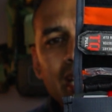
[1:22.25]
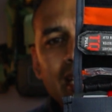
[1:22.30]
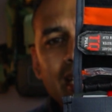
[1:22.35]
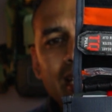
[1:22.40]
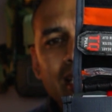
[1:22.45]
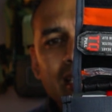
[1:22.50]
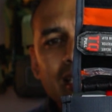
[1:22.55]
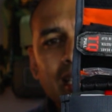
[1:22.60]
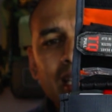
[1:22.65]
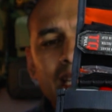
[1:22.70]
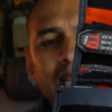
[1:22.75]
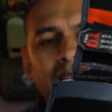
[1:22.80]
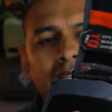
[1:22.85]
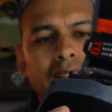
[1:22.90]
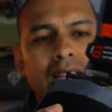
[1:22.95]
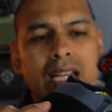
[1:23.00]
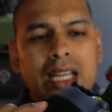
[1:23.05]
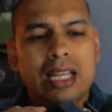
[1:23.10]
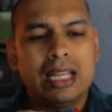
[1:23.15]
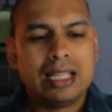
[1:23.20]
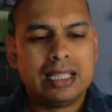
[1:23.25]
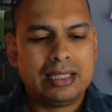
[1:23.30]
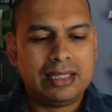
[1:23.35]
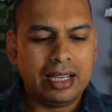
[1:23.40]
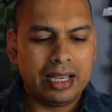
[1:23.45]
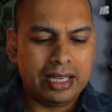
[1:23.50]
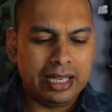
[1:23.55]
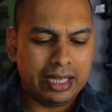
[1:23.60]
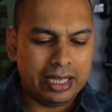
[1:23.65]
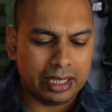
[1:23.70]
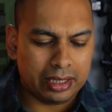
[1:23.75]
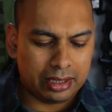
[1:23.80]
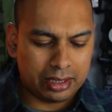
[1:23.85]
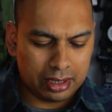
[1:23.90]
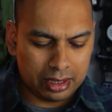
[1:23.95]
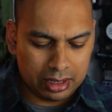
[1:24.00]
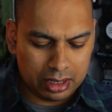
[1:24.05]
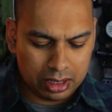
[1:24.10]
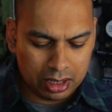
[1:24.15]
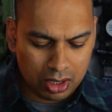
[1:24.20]
EDC
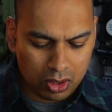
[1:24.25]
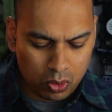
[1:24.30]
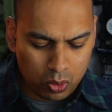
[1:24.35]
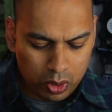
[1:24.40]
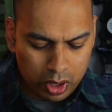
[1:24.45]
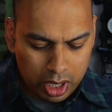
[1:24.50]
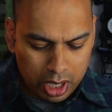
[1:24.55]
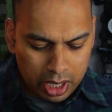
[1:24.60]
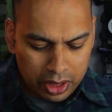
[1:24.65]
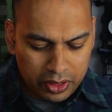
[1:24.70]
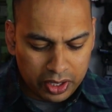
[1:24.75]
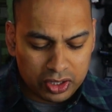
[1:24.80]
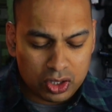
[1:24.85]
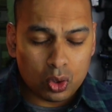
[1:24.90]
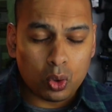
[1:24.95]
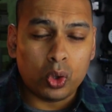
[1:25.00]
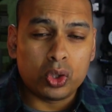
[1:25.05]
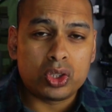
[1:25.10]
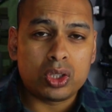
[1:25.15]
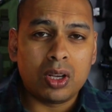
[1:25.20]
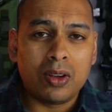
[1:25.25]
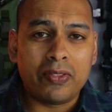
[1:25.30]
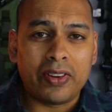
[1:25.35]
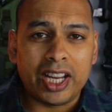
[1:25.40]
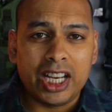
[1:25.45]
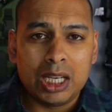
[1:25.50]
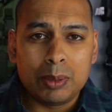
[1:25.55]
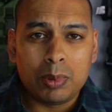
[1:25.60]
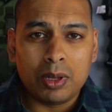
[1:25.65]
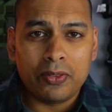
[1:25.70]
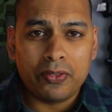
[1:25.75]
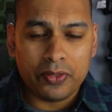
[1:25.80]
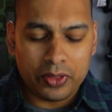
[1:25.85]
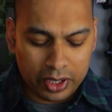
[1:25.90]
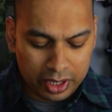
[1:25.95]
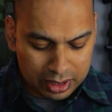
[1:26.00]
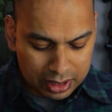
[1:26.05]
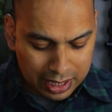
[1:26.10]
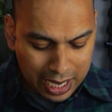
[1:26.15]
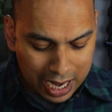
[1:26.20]
tourniquet. So this is also available,
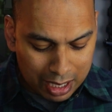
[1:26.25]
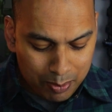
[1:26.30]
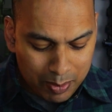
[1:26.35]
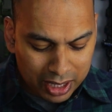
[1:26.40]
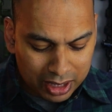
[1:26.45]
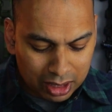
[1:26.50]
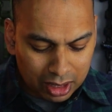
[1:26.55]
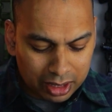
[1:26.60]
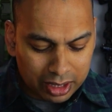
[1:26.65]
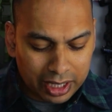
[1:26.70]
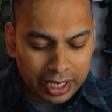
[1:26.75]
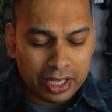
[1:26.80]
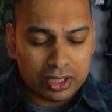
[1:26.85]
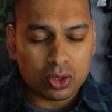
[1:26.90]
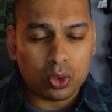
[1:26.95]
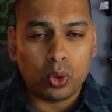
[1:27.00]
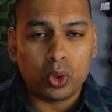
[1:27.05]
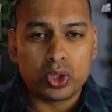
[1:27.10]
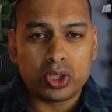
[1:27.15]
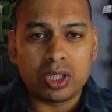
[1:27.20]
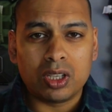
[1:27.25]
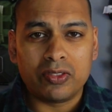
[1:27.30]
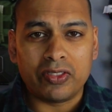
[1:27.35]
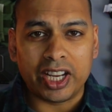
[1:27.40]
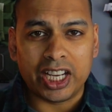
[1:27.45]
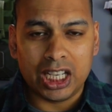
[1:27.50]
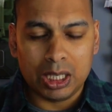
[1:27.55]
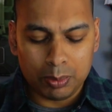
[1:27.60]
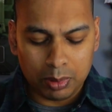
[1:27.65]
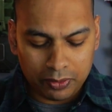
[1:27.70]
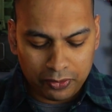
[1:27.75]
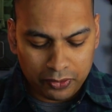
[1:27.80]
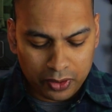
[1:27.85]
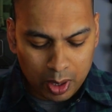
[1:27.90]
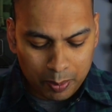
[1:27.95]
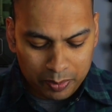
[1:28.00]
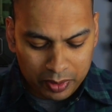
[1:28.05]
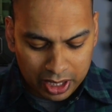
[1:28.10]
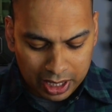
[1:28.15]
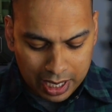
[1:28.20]
this gunmetal grey is also available
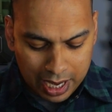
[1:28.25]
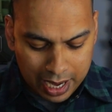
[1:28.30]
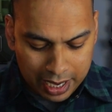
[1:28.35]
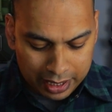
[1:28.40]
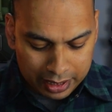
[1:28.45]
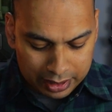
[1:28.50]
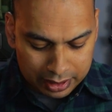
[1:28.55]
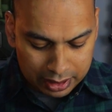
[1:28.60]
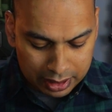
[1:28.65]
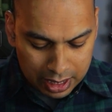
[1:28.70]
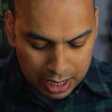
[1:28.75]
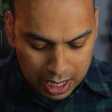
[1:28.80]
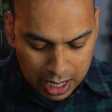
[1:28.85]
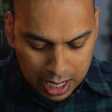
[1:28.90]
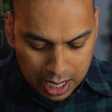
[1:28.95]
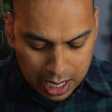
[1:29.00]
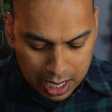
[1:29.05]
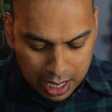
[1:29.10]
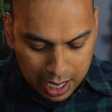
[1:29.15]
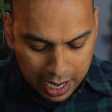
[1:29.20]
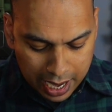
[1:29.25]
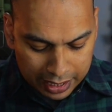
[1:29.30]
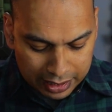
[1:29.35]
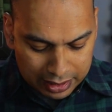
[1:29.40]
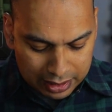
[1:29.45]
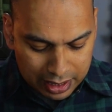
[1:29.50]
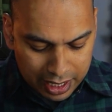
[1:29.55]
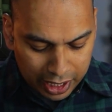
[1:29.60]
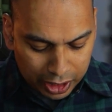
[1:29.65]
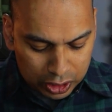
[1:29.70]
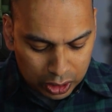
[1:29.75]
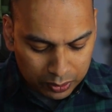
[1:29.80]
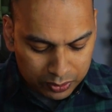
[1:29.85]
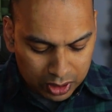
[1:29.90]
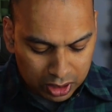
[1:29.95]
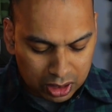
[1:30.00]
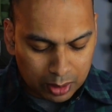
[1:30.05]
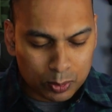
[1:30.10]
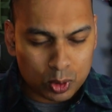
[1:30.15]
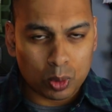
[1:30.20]
from the guys at Snake Stop
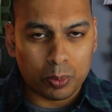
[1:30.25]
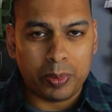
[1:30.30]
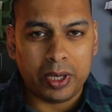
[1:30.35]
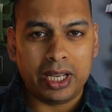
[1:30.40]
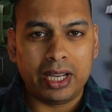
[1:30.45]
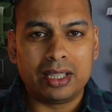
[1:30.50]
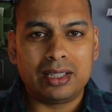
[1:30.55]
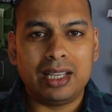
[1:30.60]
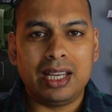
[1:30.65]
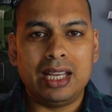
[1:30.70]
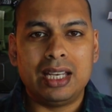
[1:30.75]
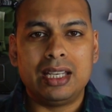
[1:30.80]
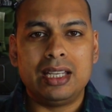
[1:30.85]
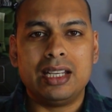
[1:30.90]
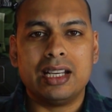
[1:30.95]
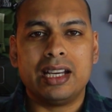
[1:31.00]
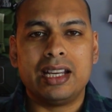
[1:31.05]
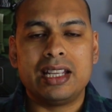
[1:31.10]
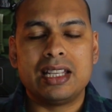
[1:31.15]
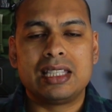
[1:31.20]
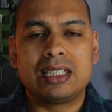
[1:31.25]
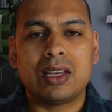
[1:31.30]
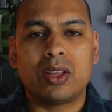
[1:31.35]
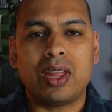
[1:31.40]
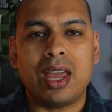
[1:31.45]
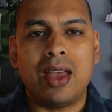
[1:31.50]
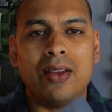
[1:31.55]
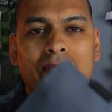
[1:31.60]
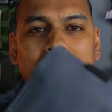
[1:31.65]
Systems who bring it in here in South